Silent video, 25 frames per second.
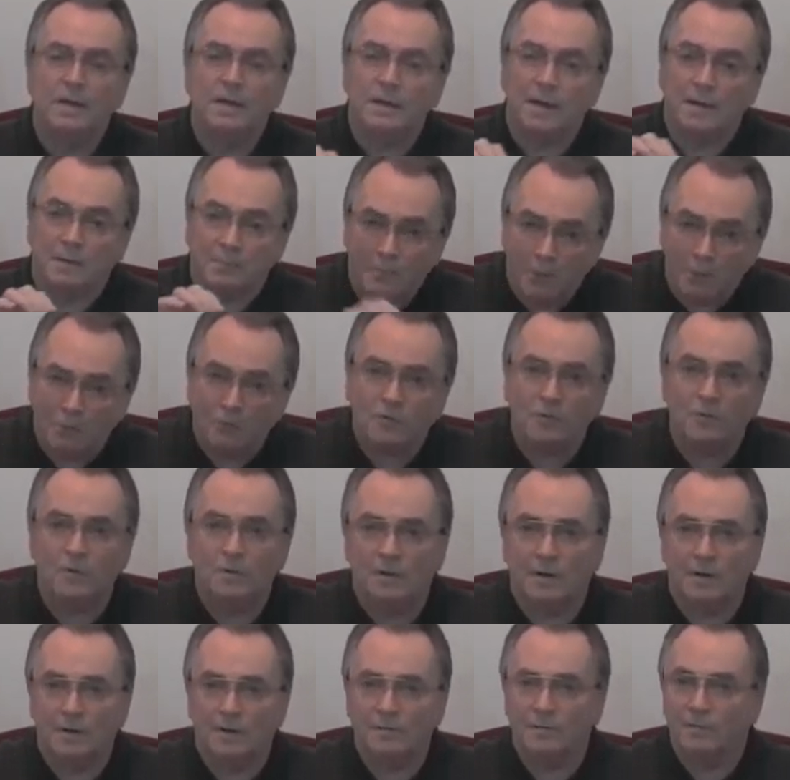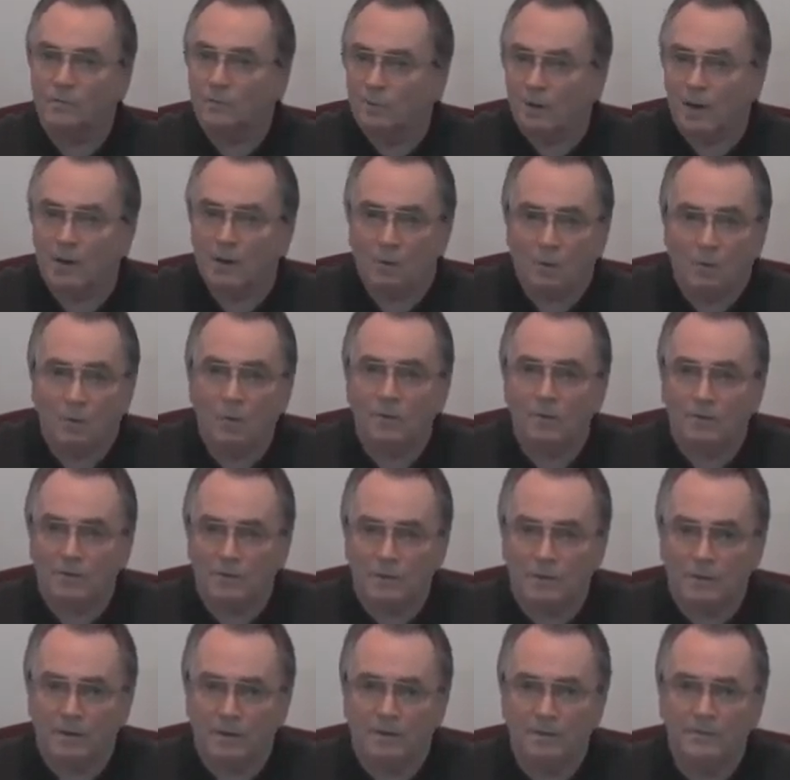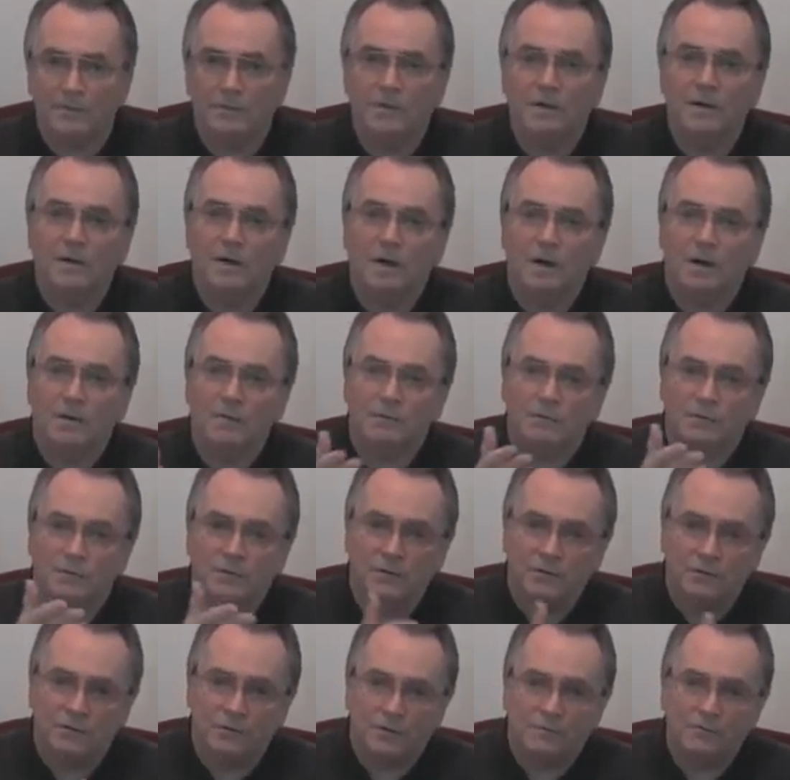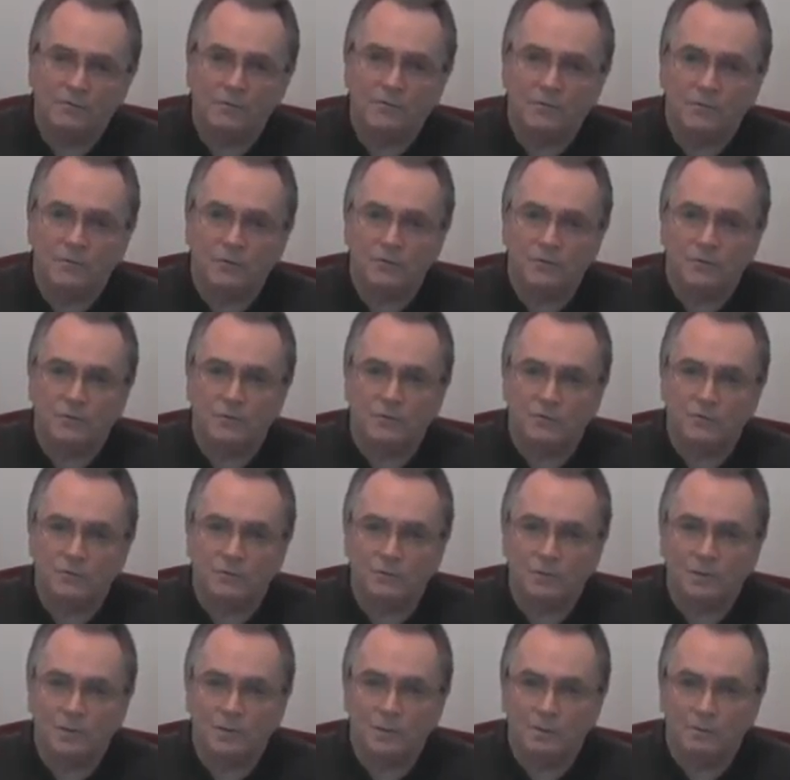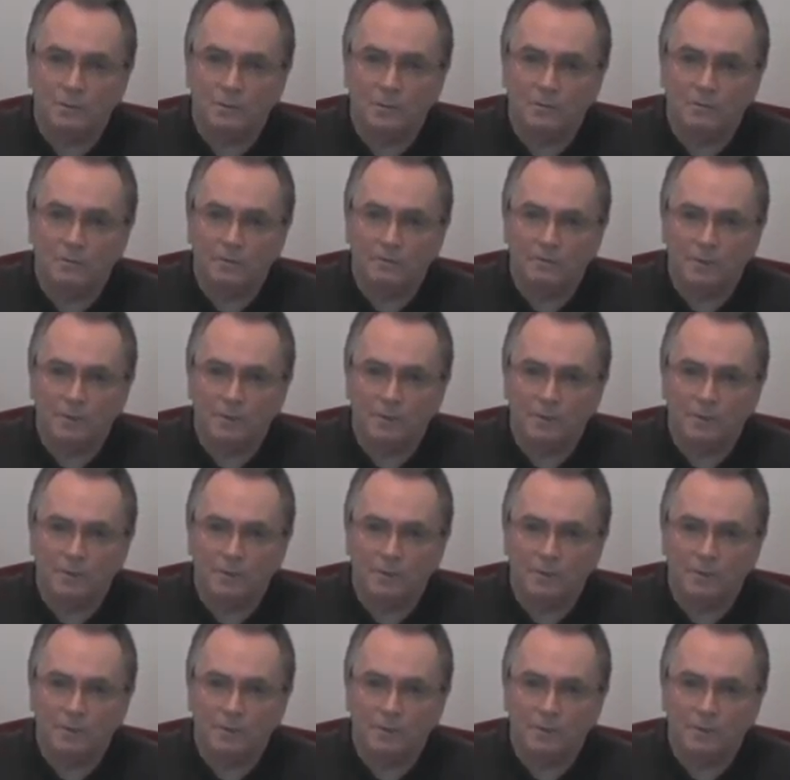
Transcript: like most of the letters, or like all of the letters, to these seven churches in, in the book of